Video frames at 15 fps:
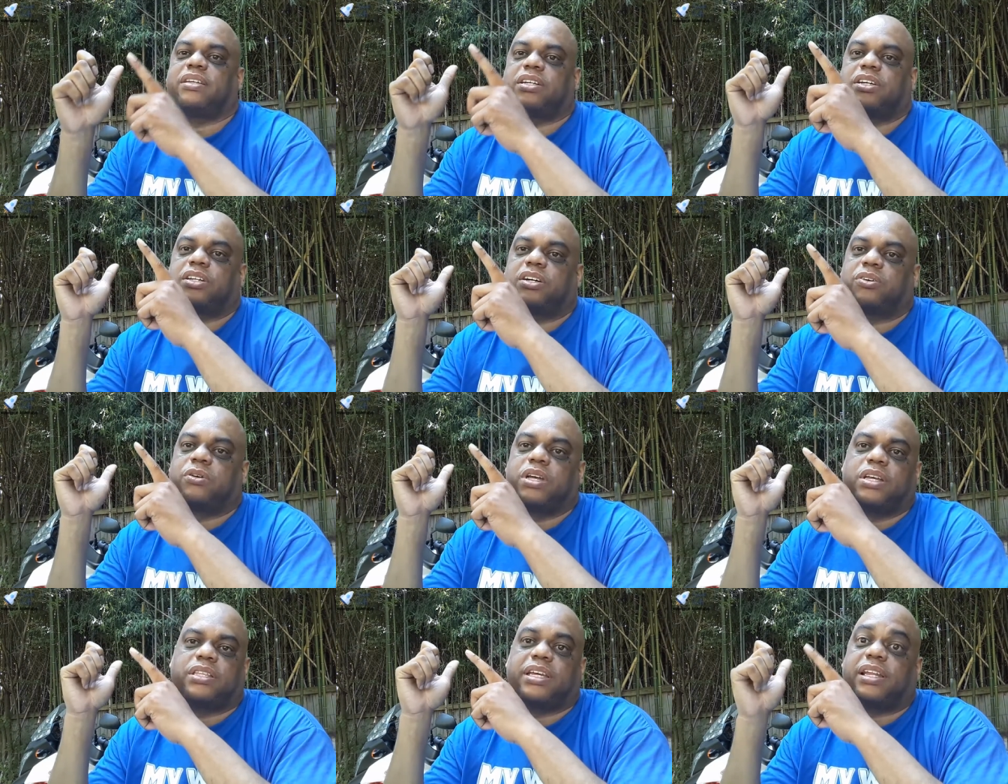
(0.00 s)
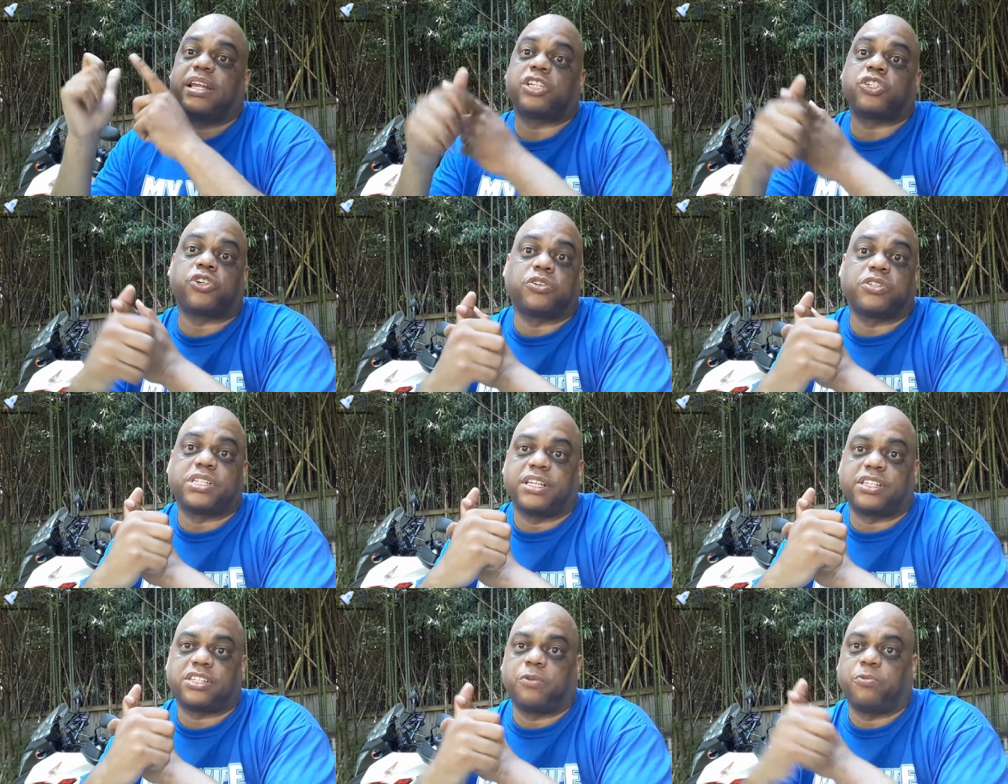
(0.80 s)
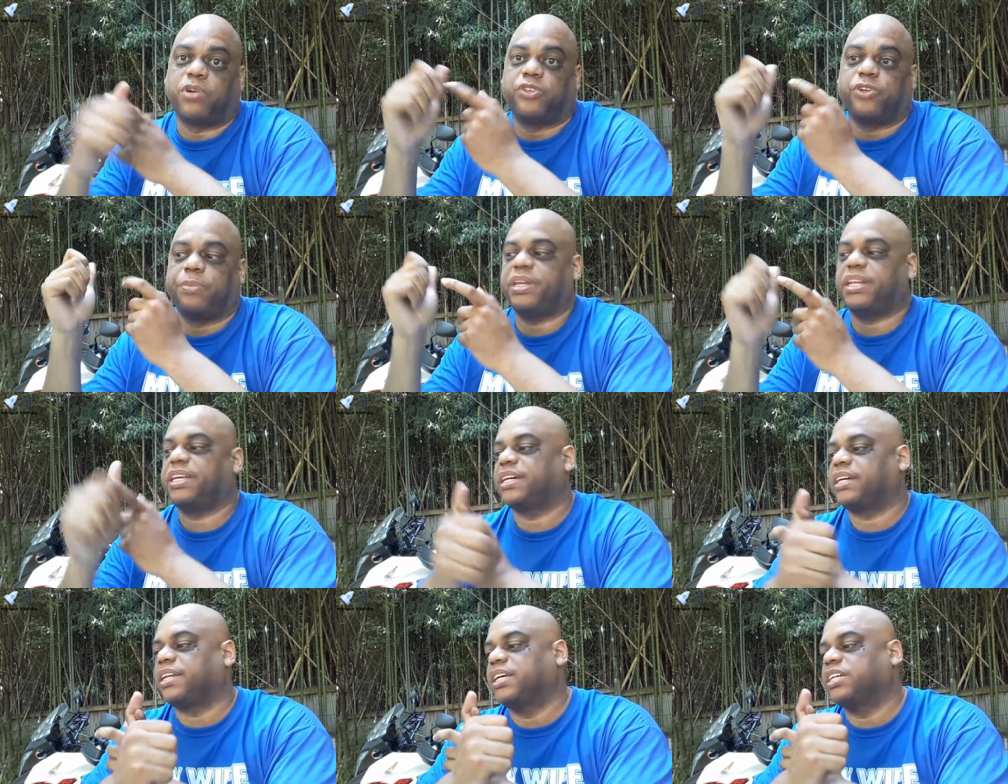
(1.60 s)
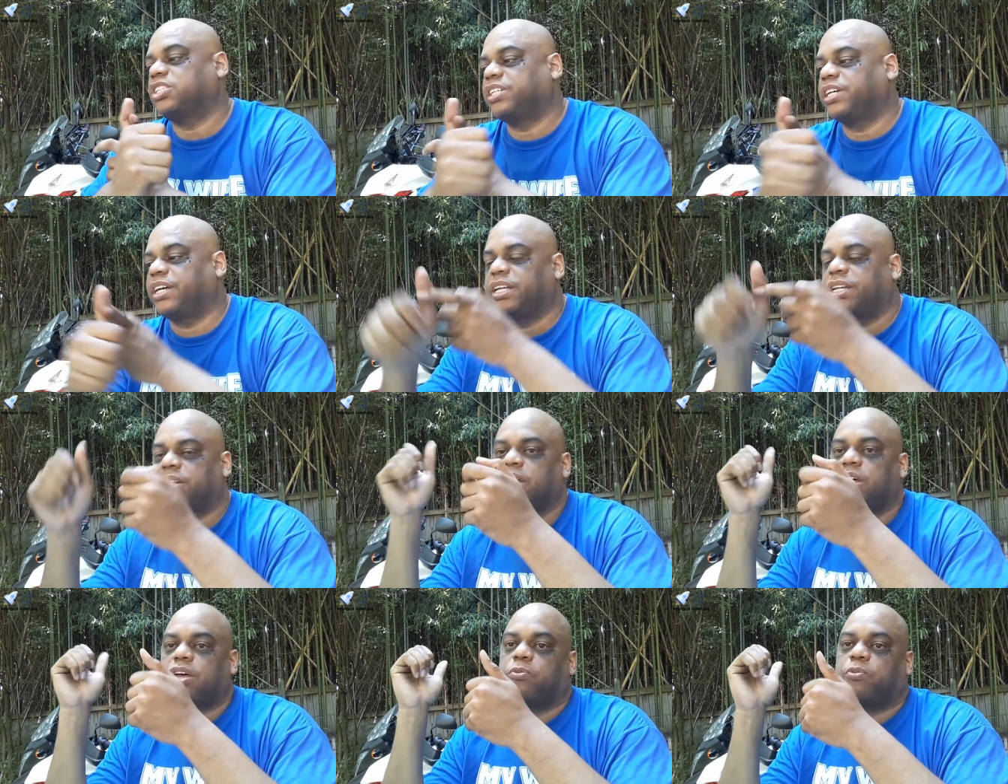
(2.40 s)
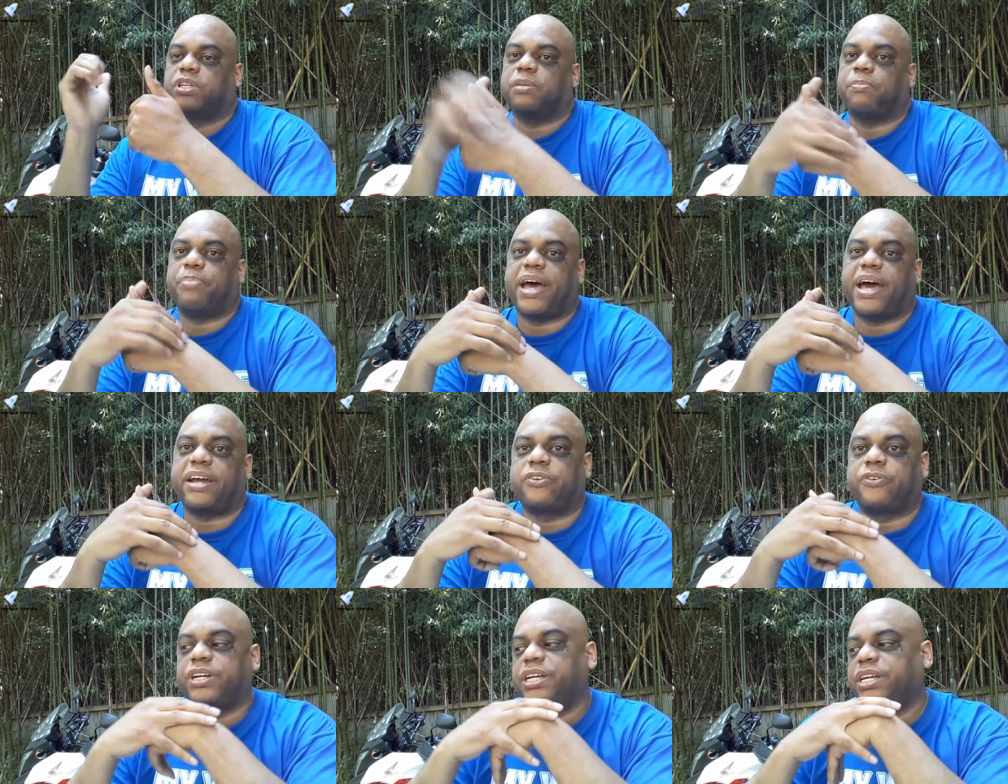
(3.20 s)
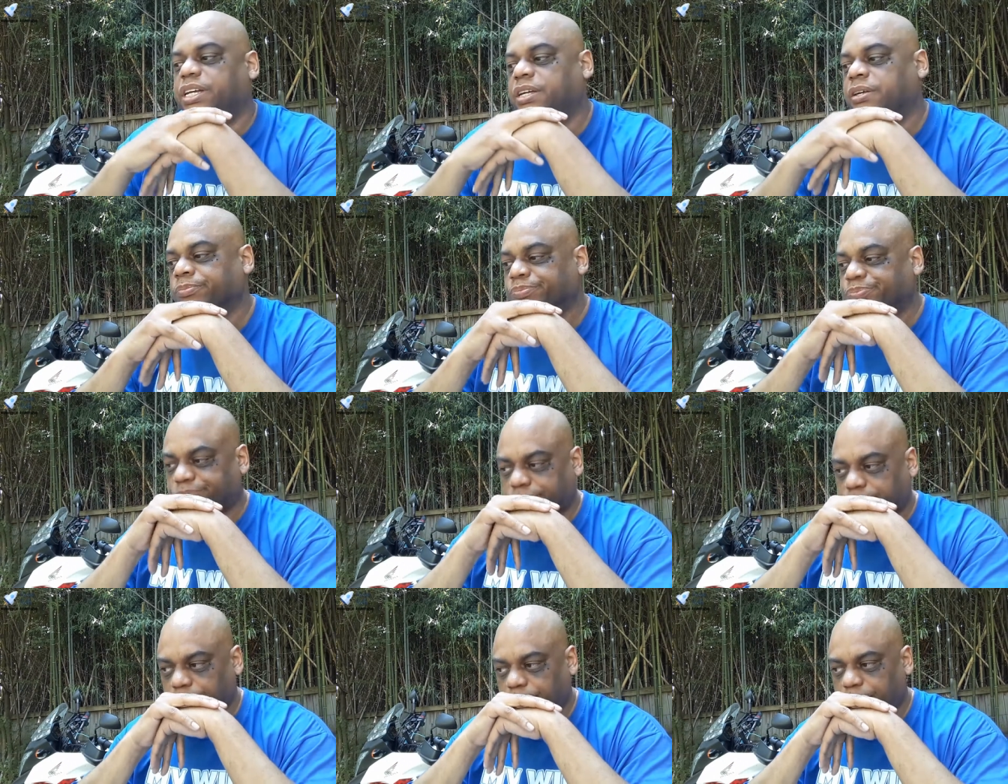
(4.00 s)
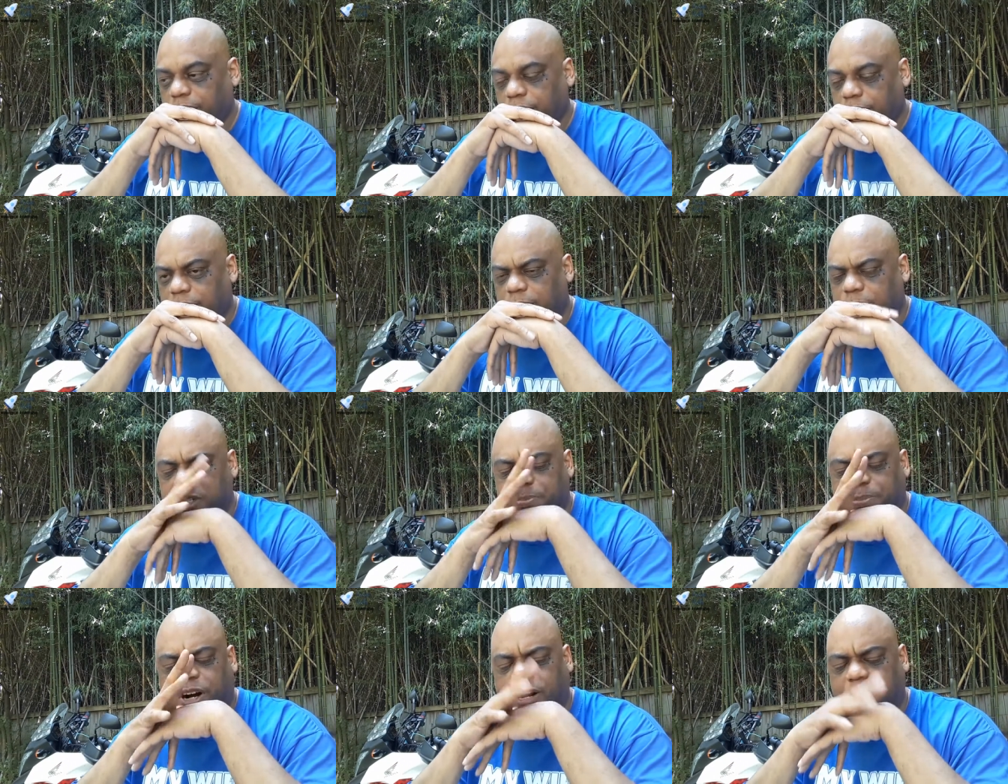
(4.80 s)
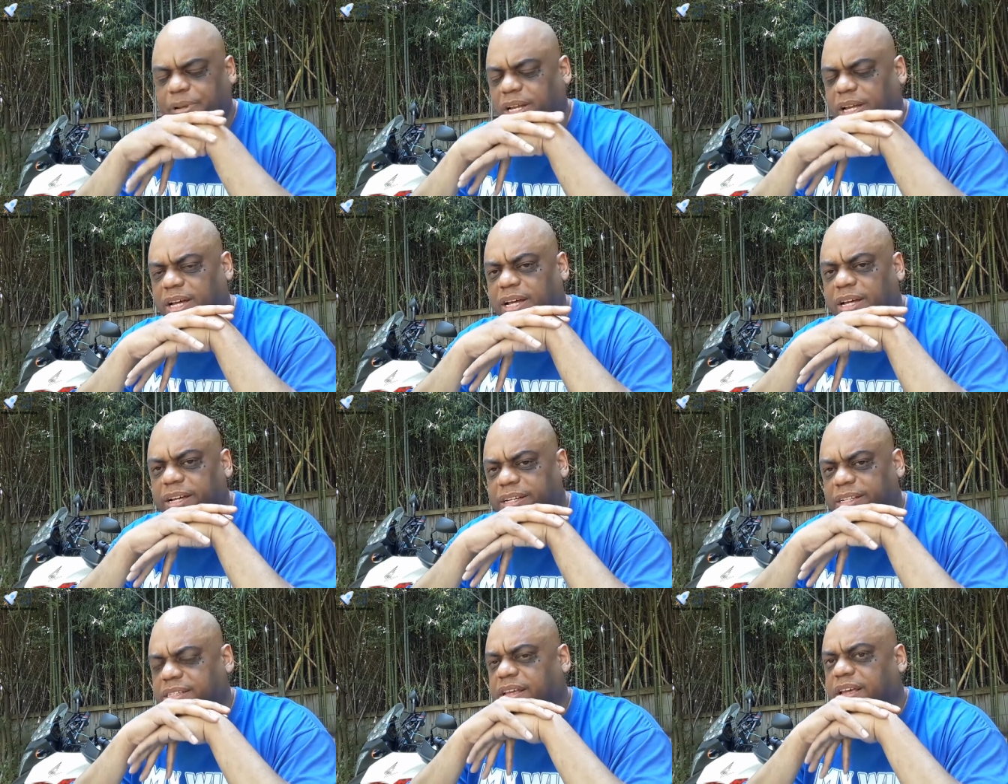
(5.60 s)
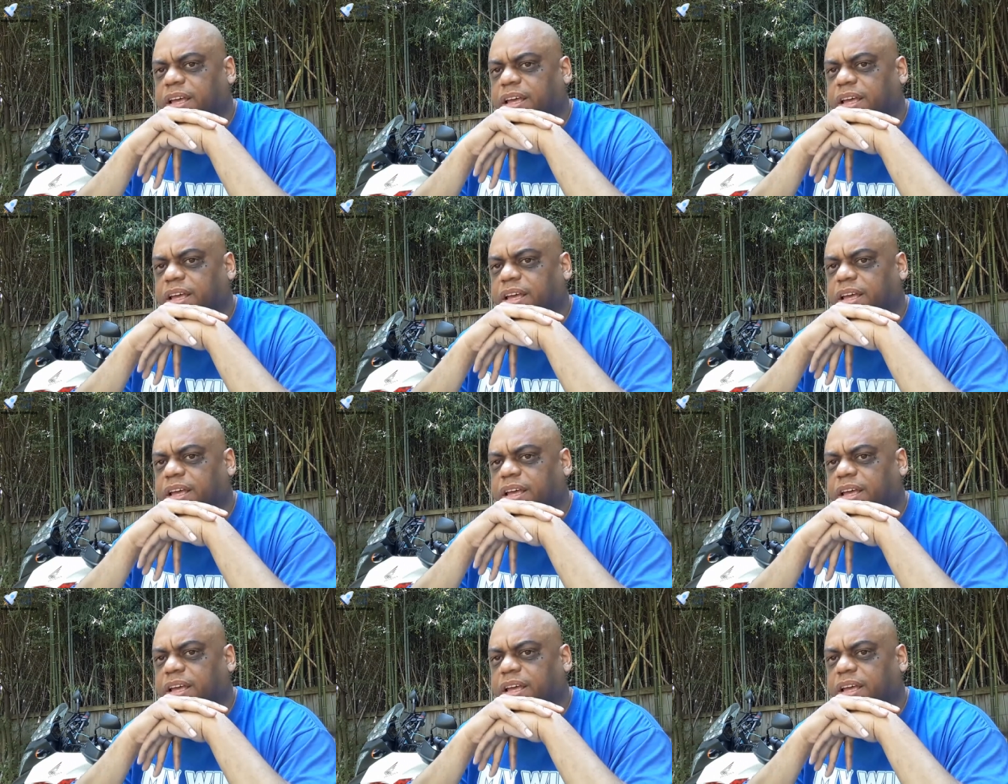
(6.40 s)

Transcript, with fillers: you know, the electrical system, whether it be the ignition with the battery, um, spark plugs.